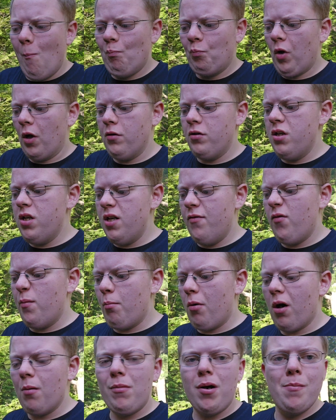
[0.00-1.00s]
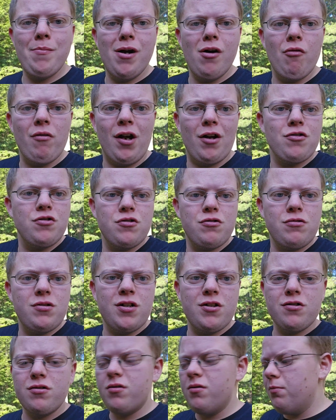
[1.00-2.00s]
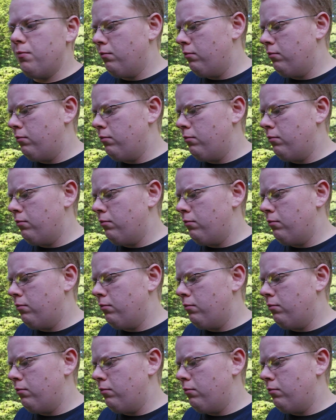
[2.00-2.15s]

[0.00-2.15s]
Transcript: It didn't even burn my mouth. I can still taste it.